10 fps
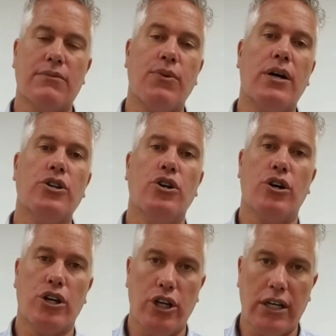well, you're
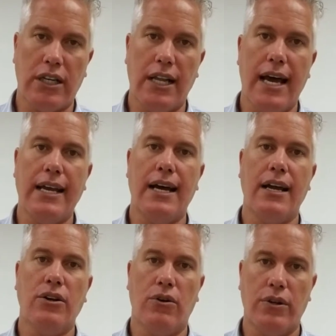a good client, I
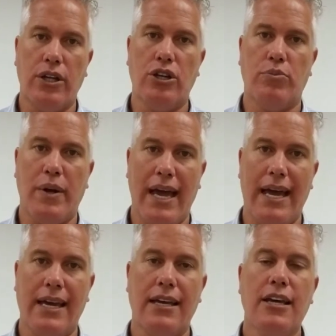know that you'll
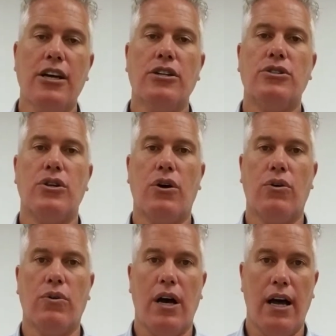pay,
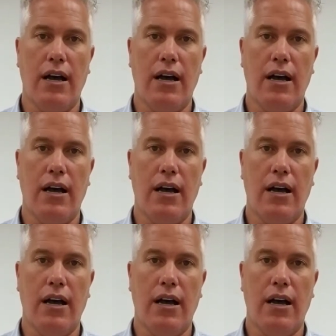so